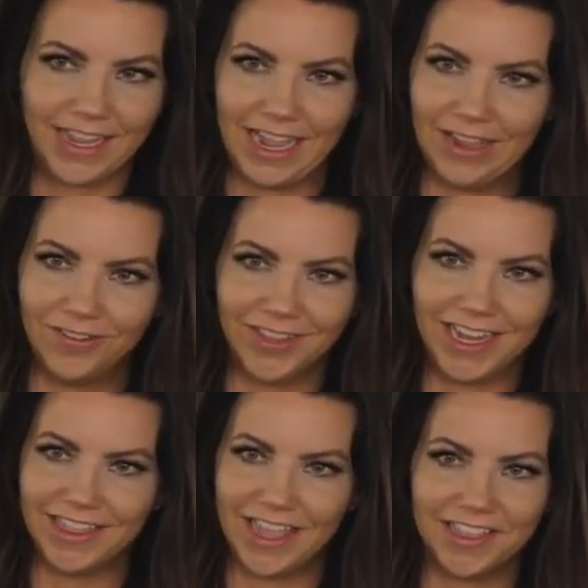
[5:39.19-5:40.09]
I don't
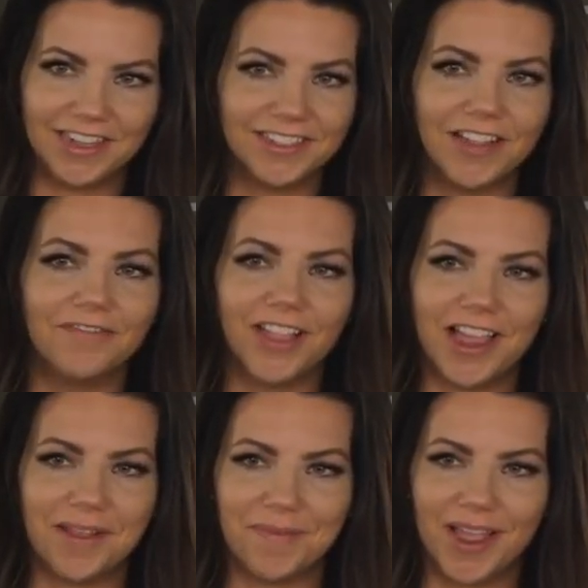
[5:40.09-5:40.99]
like that. That does not fly
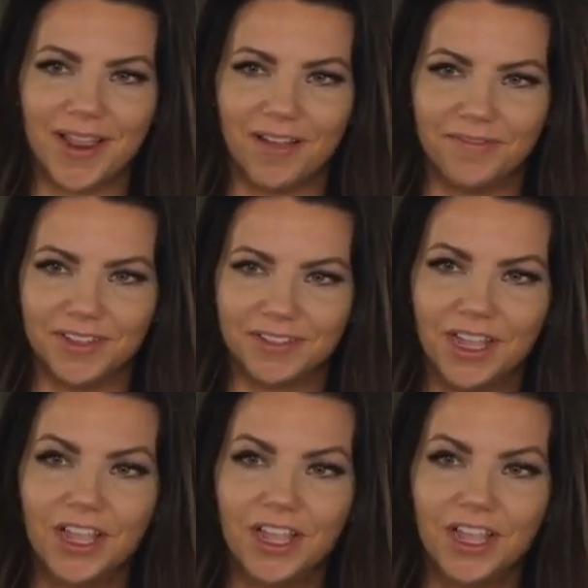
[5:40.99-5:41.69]
at my office.